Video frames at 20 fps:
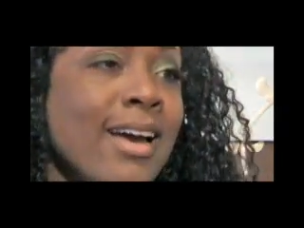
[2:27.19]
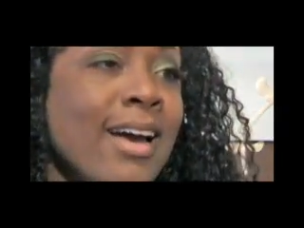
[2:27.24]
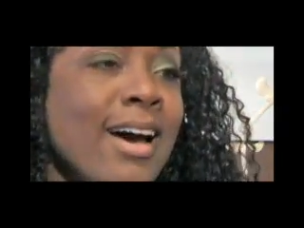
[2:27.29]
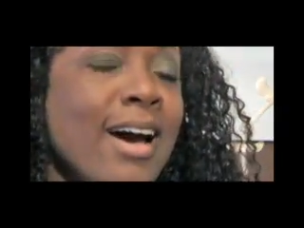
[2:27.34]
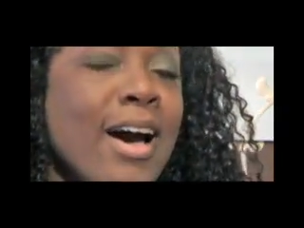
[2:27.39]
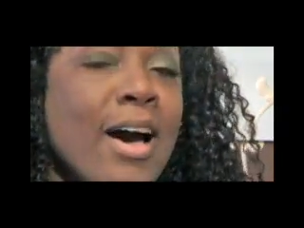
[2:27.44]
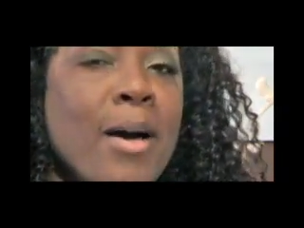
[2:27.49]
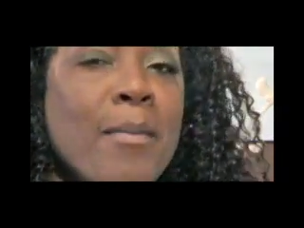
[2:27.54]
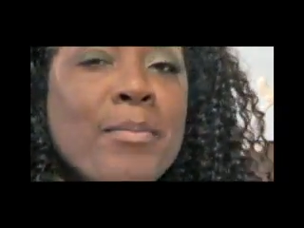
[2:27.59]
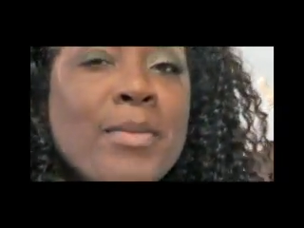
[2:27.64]

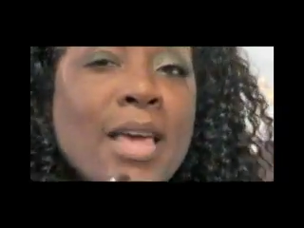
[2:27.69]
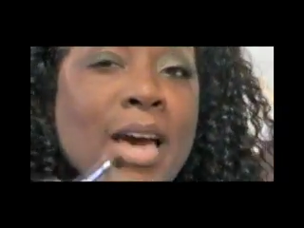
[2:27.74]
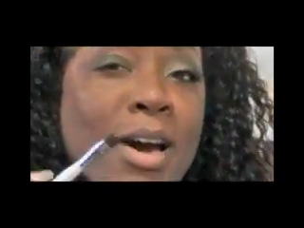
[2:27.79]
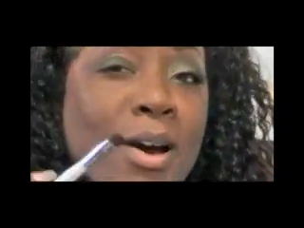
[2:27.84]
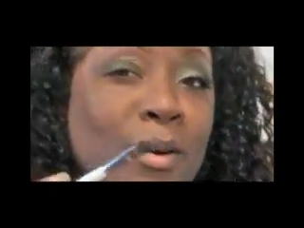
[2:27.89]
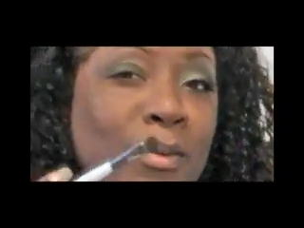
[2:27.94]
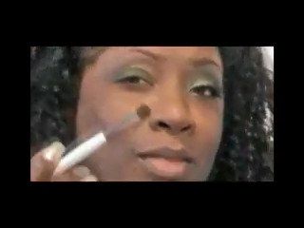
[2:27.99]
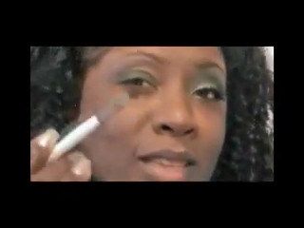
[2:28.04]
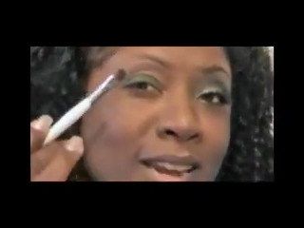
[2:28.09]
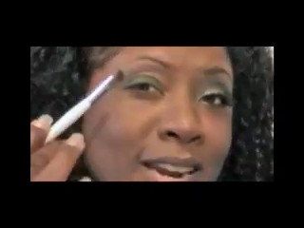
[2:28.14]

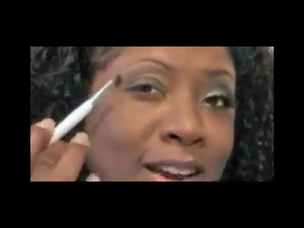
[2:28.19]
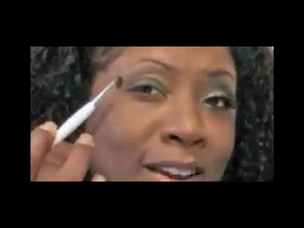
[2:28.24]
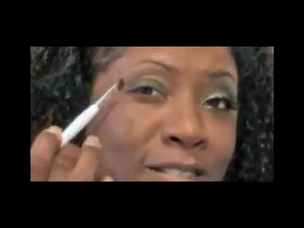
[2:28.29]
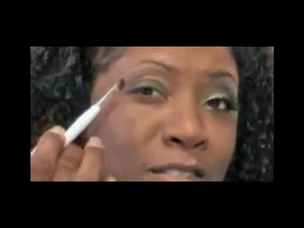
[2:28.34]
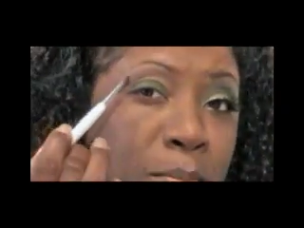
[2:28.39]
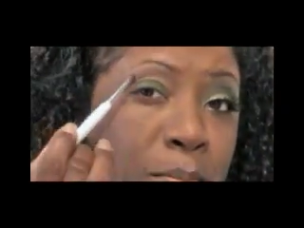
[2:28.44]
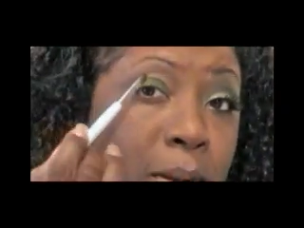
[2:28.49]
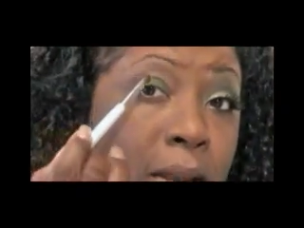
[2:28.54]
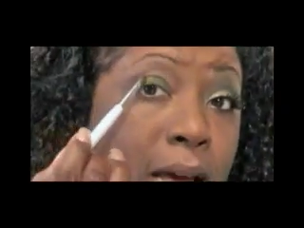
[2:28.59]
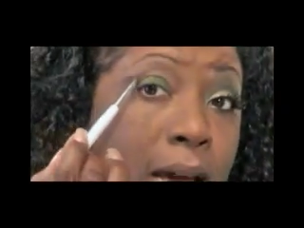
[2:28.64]
Now that I've
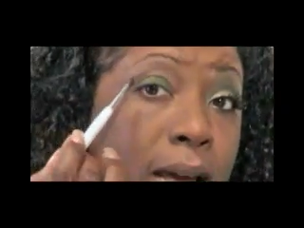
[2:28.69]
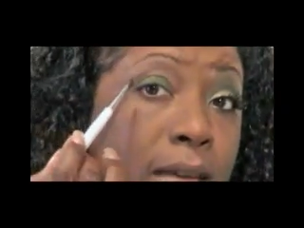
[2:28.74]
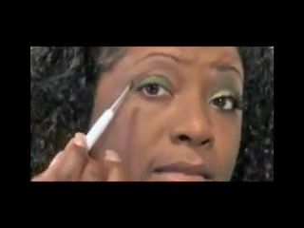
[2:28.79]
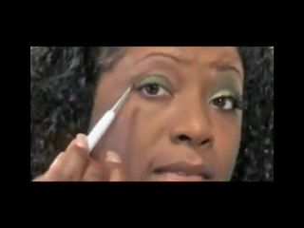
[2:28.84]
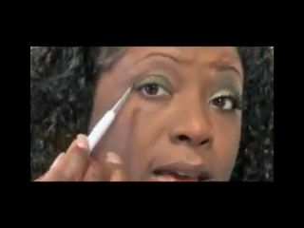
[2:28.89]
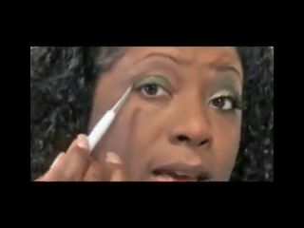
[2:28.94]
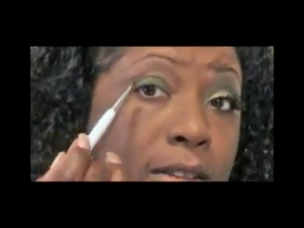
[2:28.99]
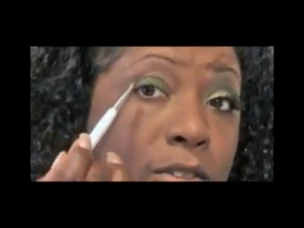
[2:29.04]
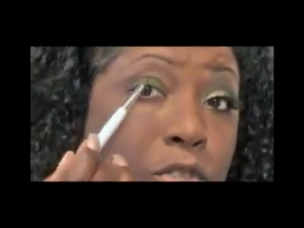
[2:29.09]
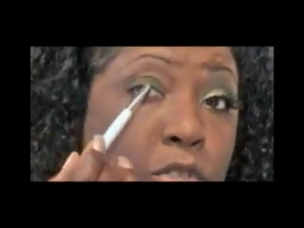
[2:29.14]
applied
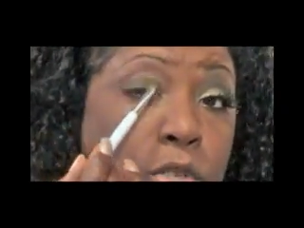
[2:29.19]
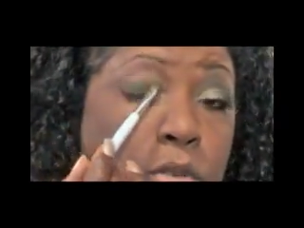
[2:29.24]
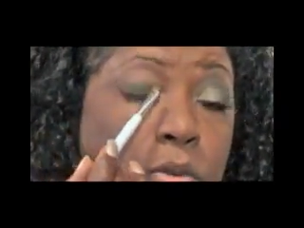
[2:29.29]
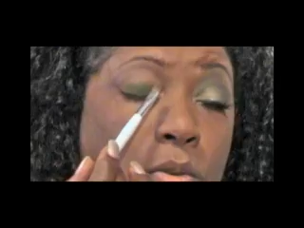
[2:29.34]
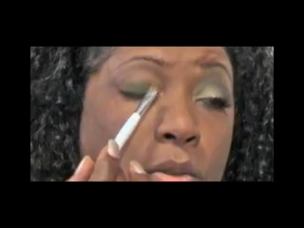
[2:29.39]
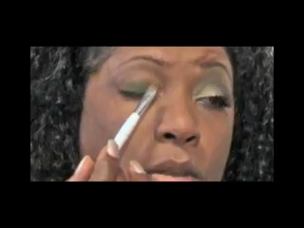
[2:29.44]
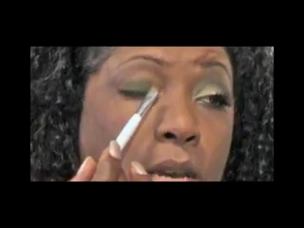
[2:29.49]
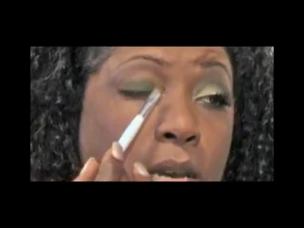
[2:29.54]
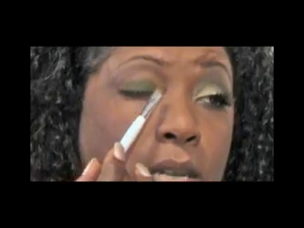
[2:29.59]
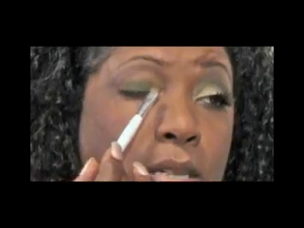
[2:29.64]
that to
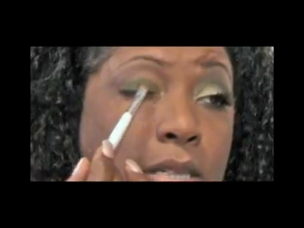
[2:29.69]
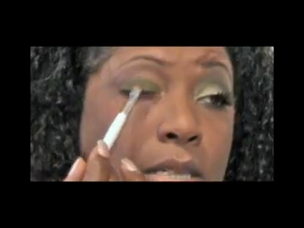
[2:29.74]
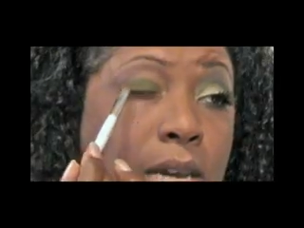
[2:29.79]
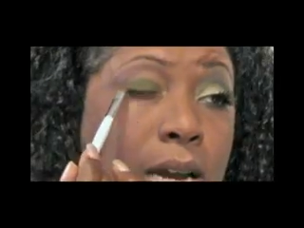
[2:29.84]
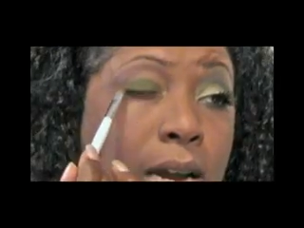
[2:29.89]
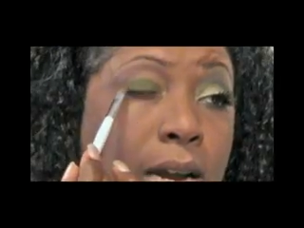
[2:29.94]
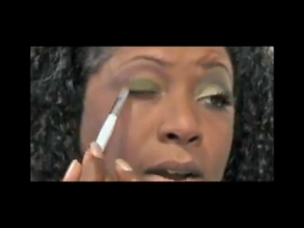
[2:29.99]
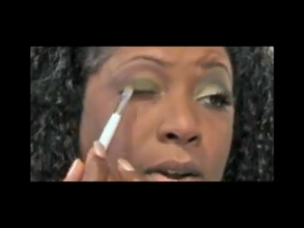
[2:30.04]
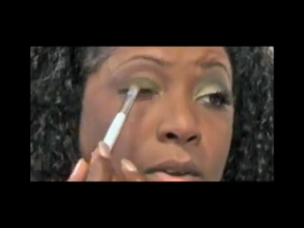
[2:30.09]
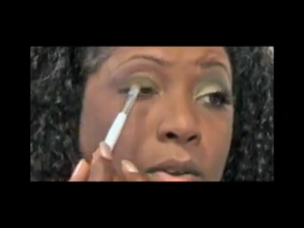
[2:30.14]
the
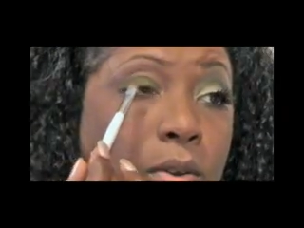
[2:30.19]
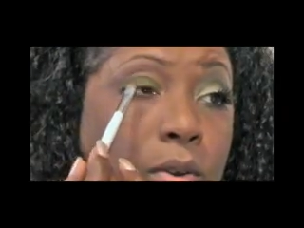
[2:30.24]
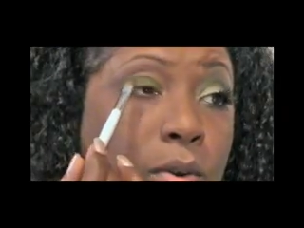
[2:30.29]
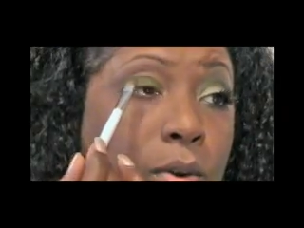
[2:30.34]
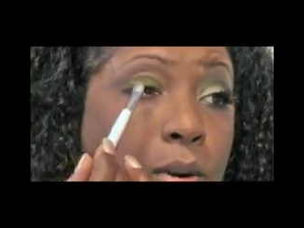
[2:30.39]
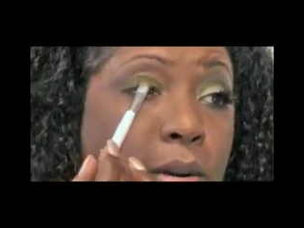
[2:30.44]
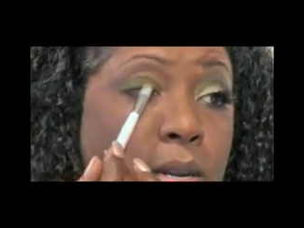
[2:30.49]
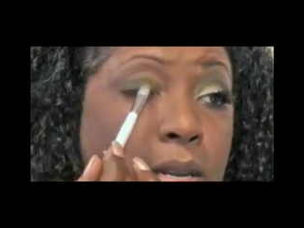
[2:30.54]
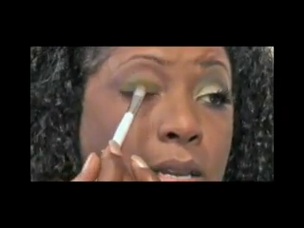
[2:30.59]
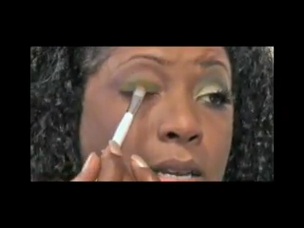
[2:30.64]
entire
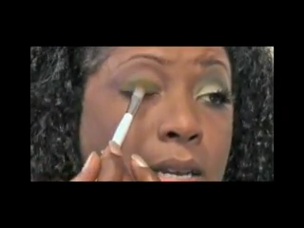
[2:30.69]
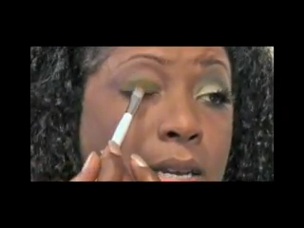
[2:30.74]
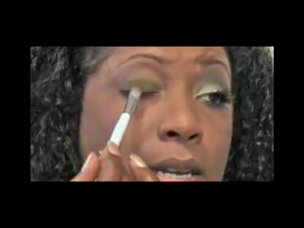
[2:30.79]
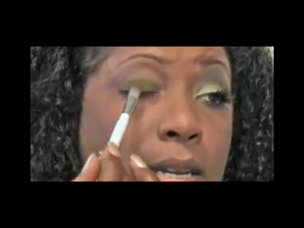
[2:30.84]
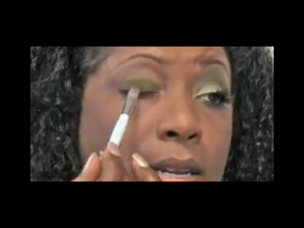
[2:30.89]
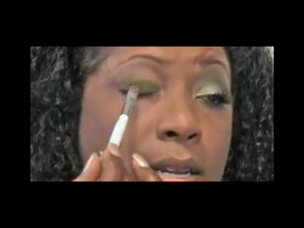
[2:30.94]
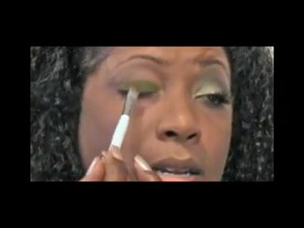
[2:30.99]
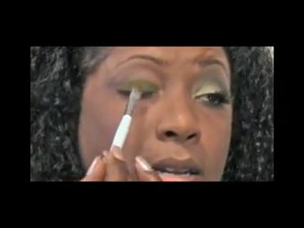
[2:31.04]
lower lid,